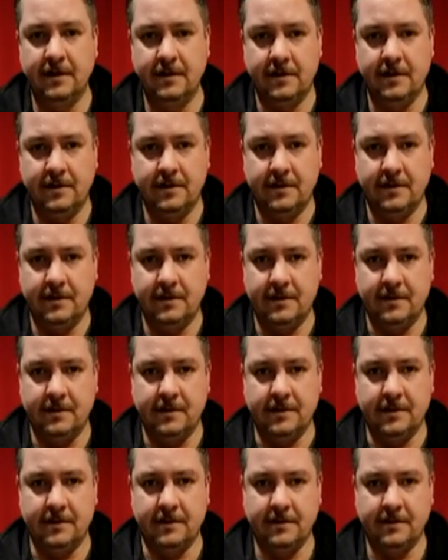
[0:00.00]

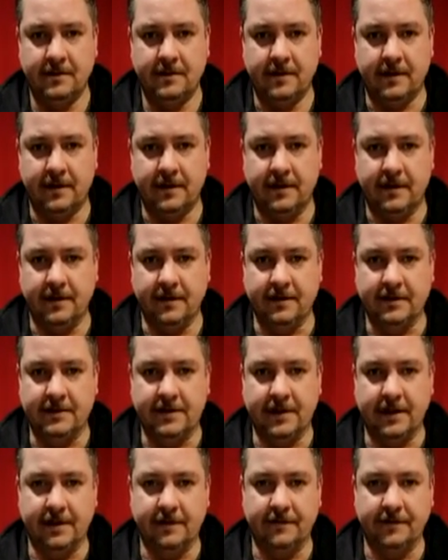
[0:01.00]
I call this
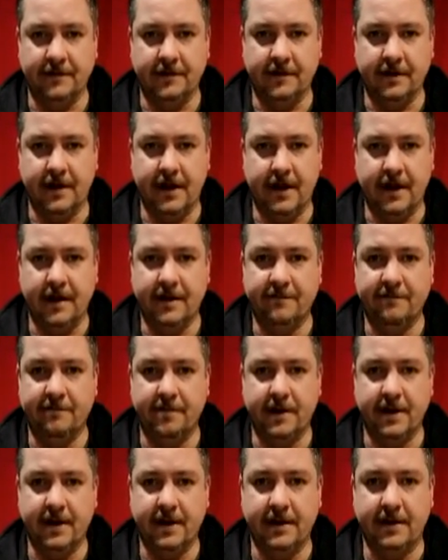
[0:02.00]
kind of your
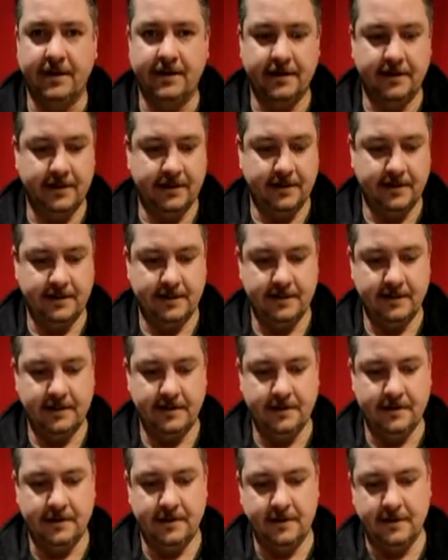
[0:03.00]
half-back
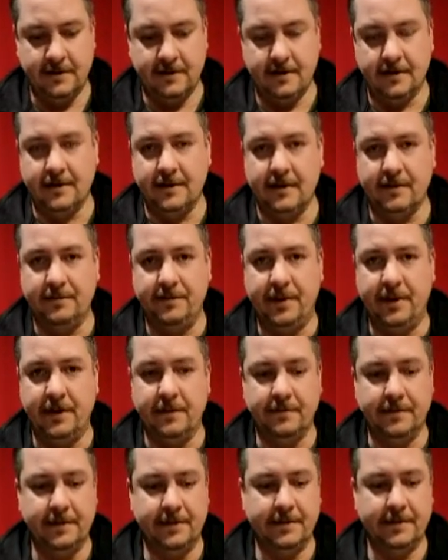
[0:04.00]

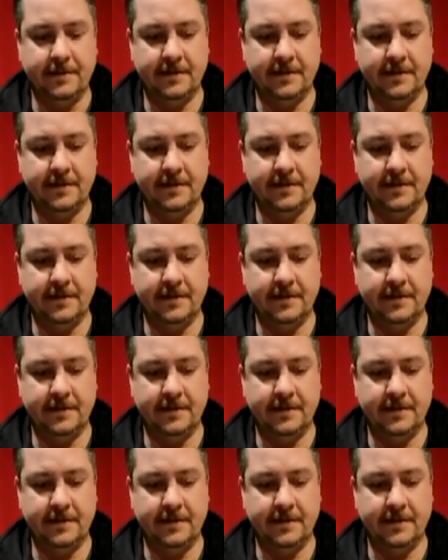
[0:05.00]
pump.